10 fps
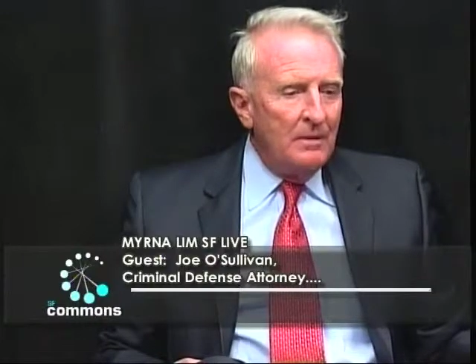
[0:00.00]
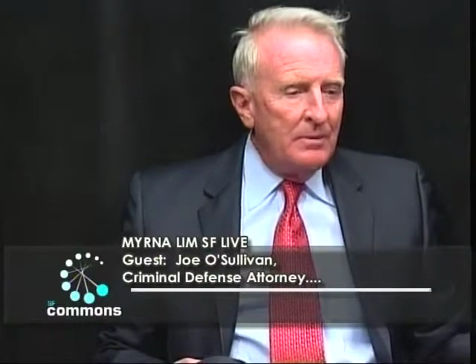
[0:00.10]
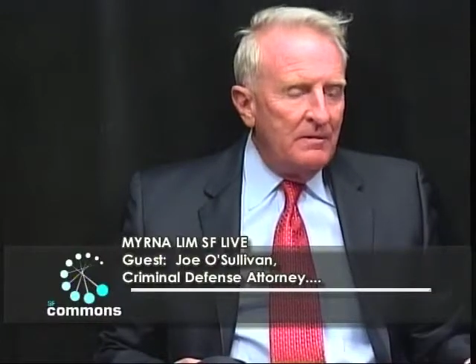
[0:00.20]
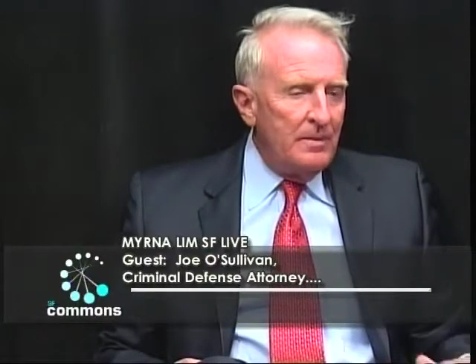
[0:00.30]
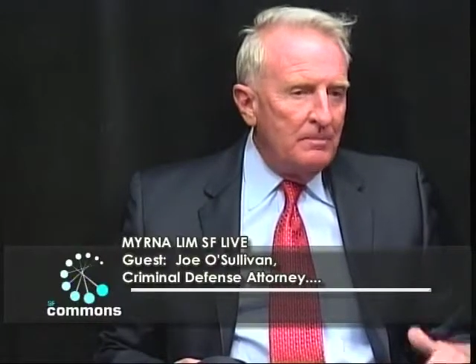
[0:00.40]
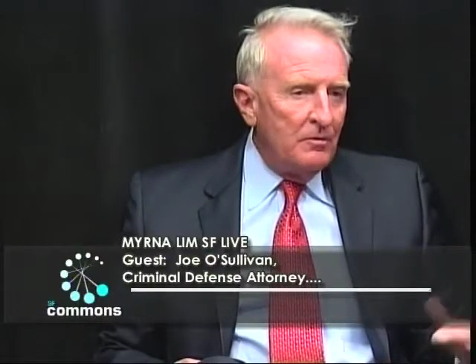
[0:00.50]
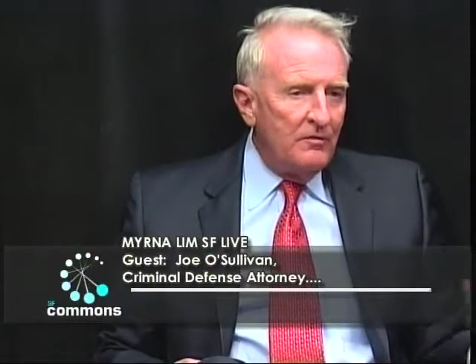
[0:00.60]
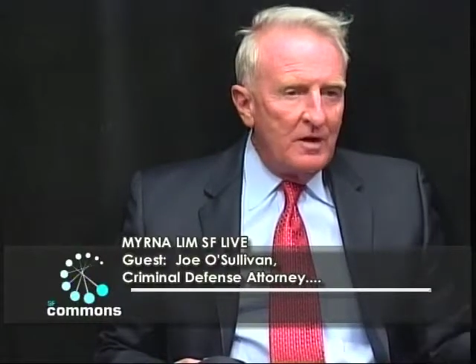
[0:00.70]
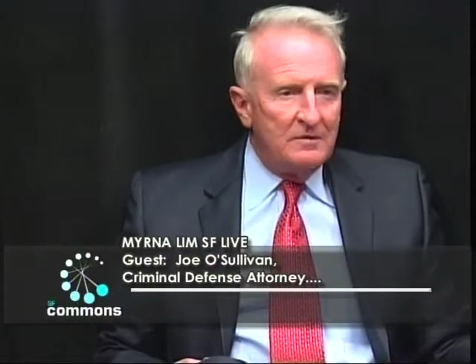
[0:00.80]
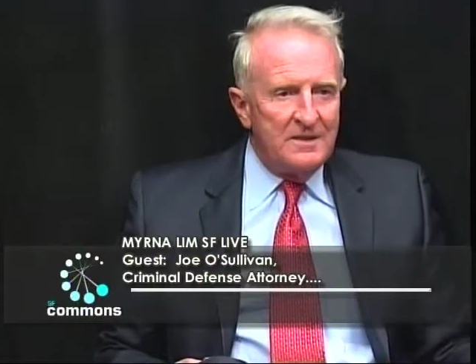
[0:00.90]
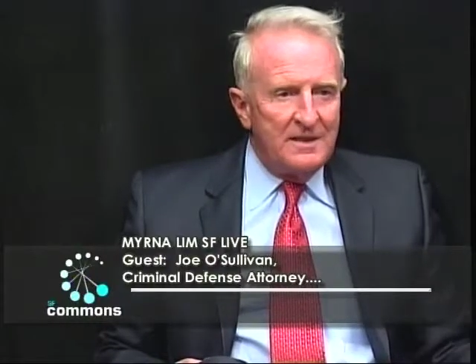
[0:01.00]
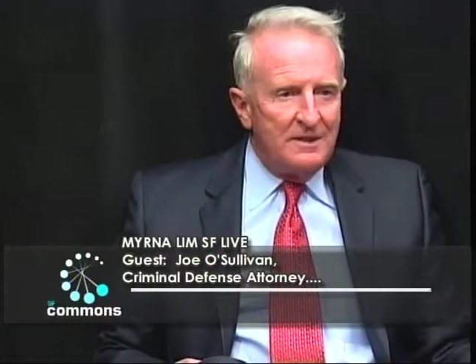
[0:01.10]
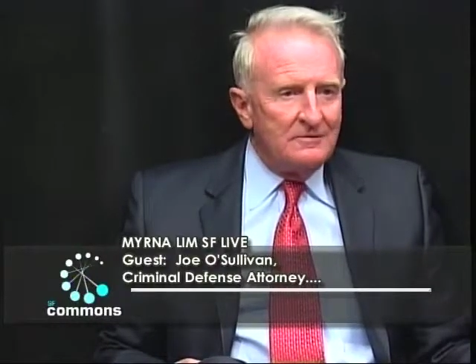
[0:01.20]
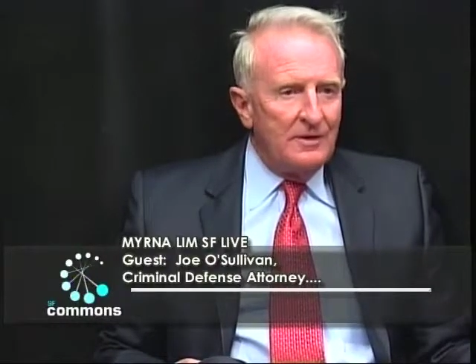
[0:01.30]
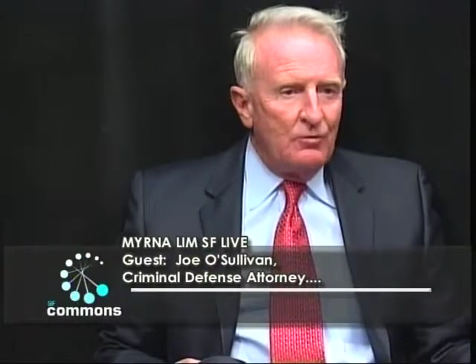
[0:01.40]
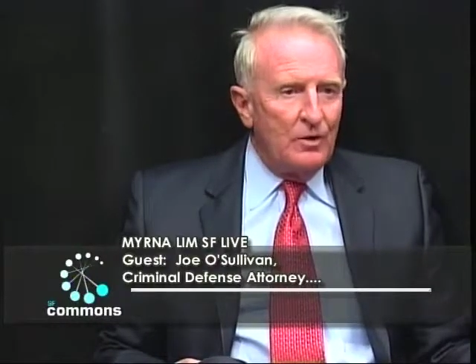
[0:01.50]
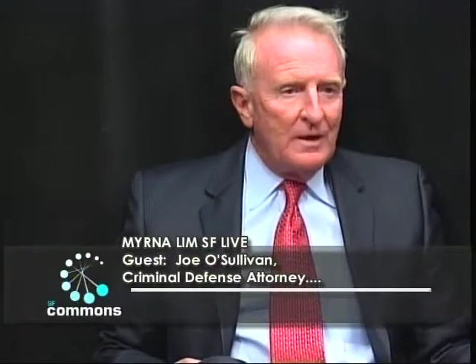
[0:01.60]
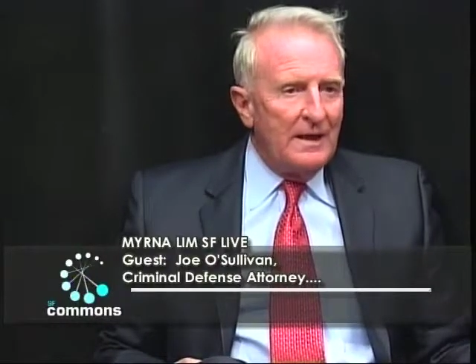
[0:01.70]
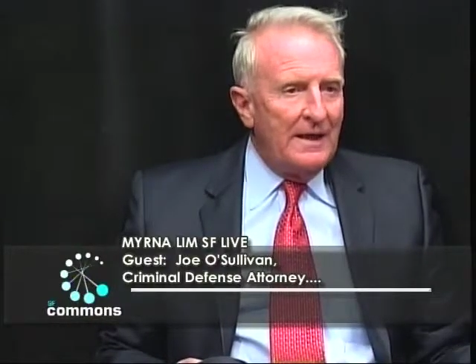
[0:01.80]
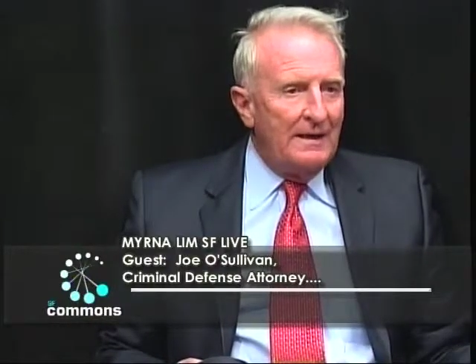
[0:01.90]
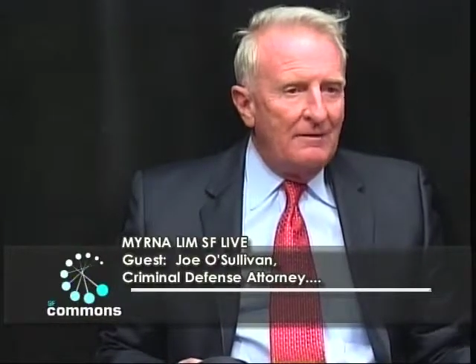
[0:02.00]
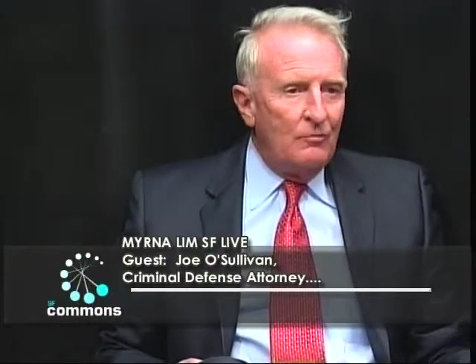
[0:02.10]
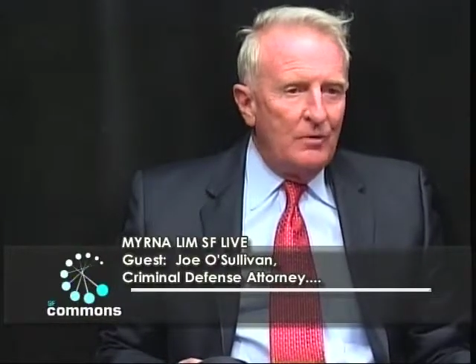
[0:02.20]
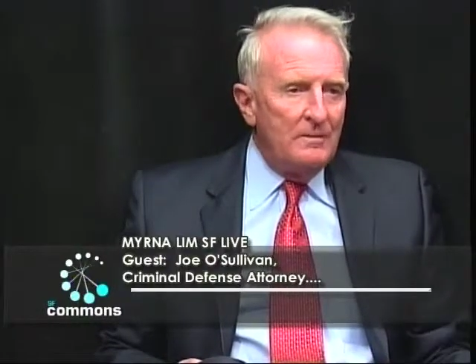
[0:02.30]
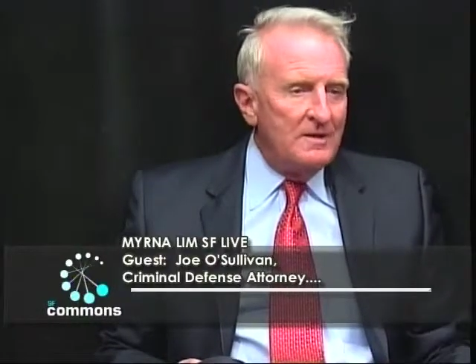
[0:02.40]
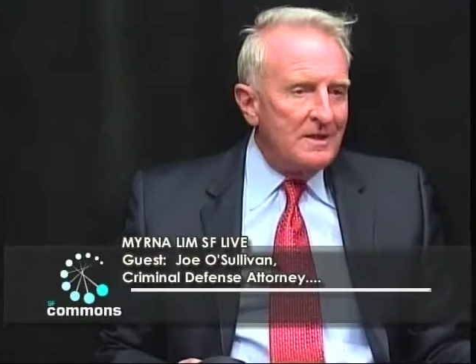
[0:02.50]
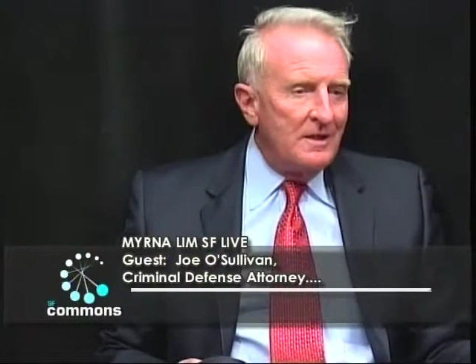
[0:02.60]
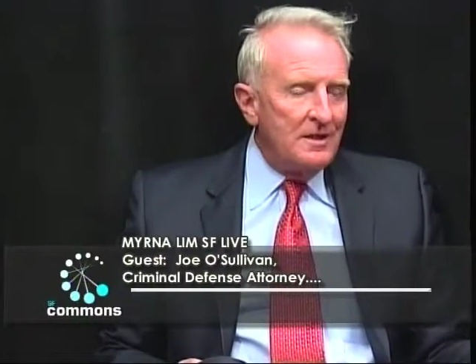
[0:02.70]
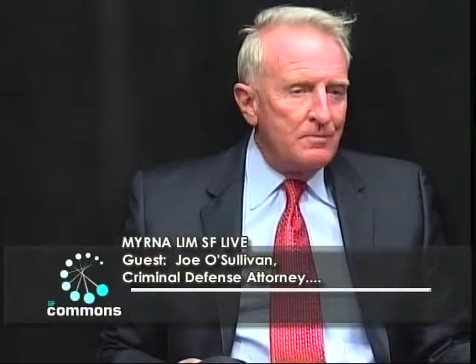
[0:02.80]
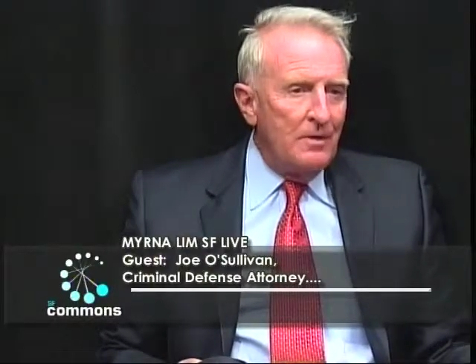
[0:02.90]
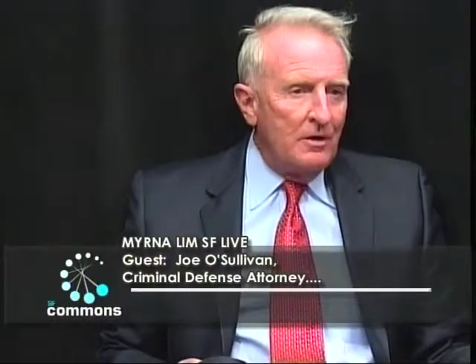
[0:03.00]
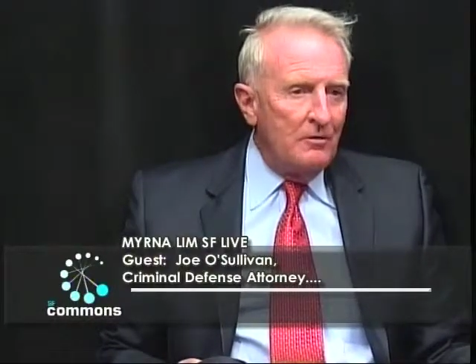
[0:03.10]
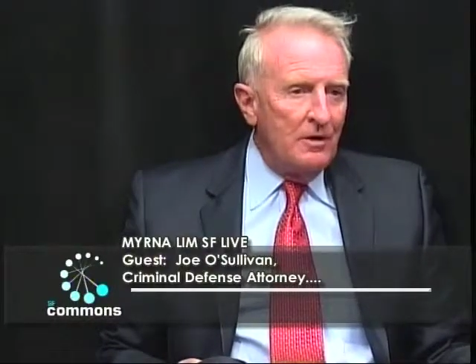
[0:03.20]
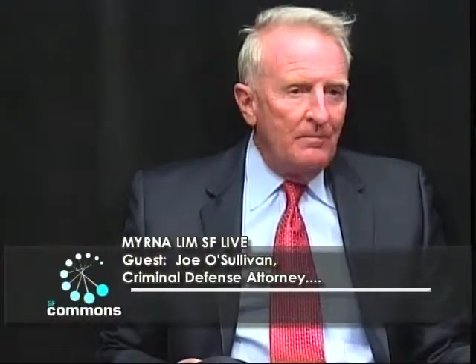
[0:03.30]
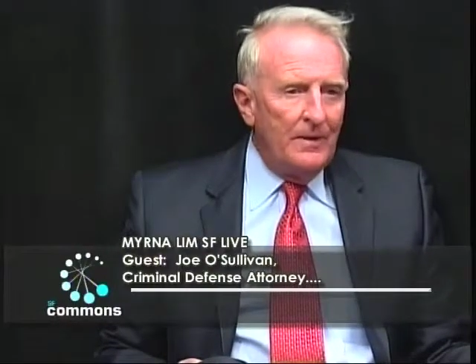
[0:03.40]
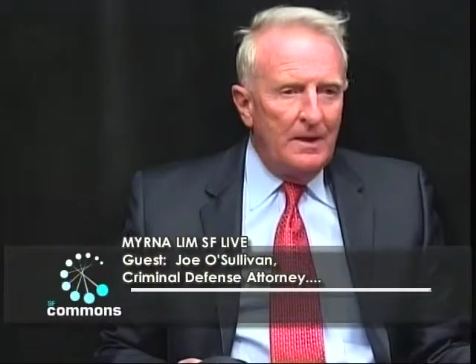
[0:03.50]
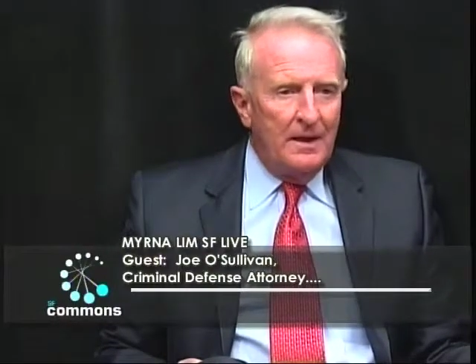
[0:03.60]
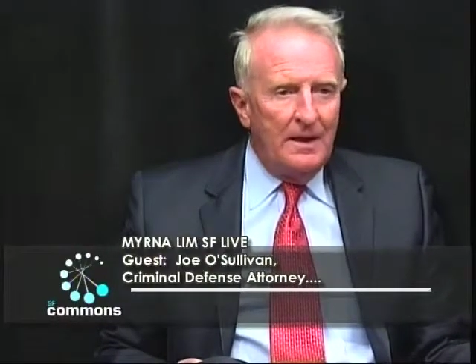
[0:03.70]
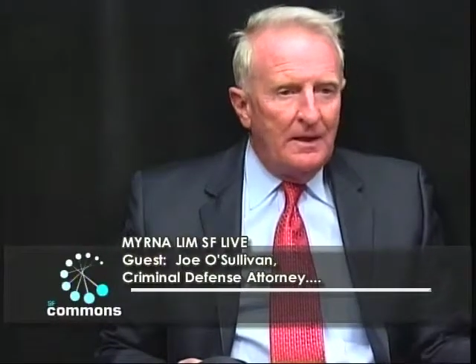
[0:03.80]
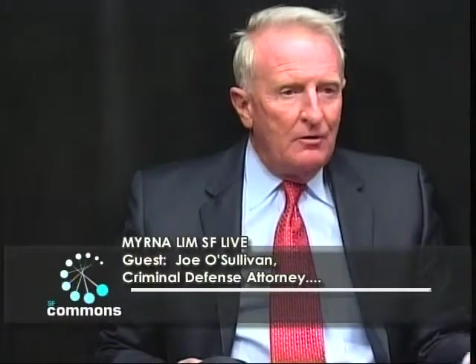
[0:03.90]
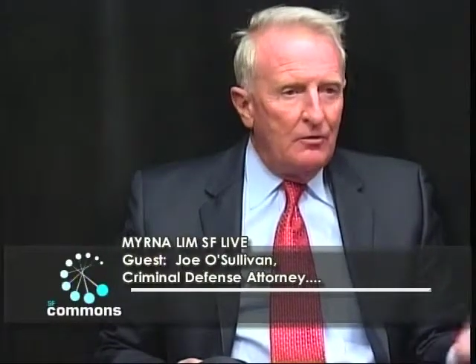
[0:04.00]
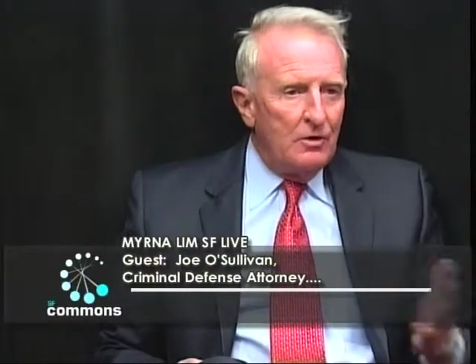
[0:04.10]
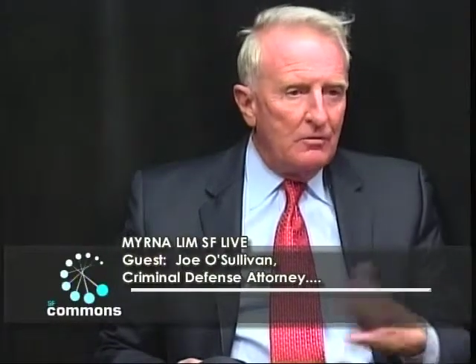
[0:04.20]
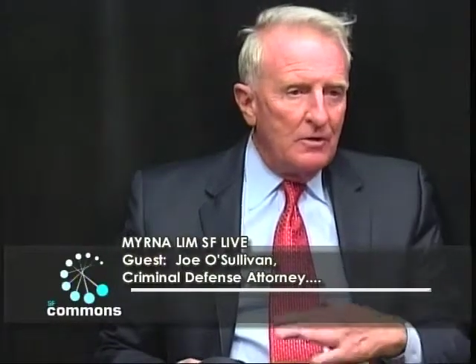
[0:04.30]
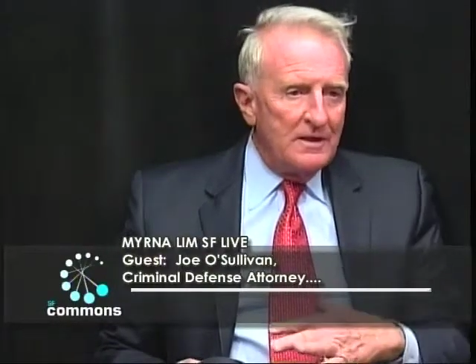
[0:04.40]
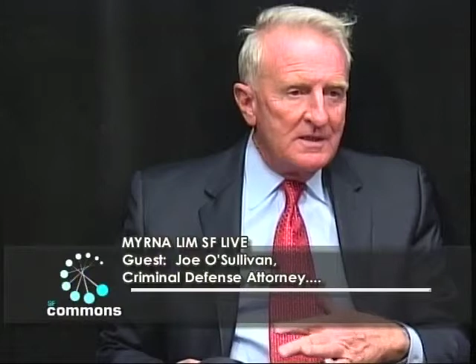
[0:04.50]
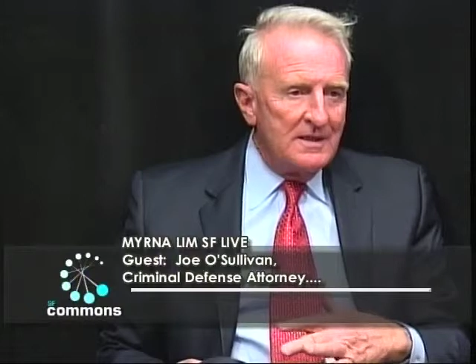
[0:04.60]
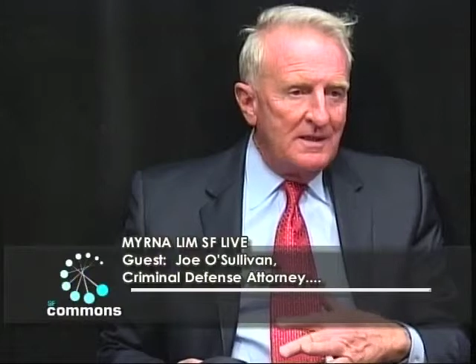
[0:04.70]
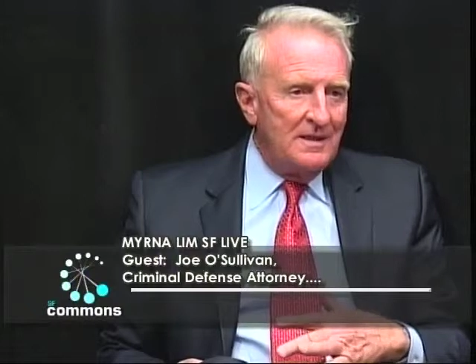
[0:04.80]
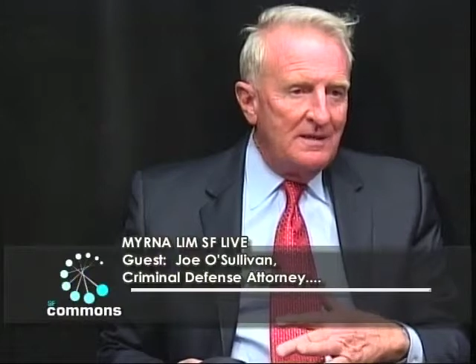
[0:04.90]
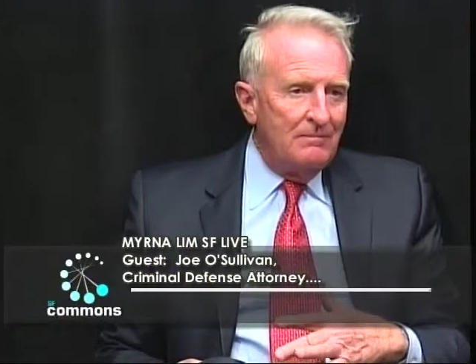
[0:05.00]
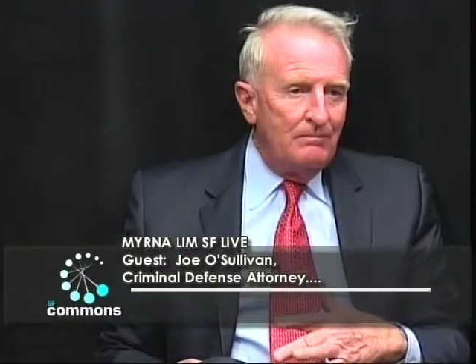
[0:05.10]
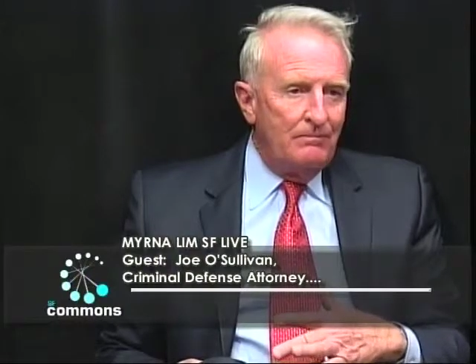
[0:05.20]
But if people voluntarily work at one massage parlor and go across the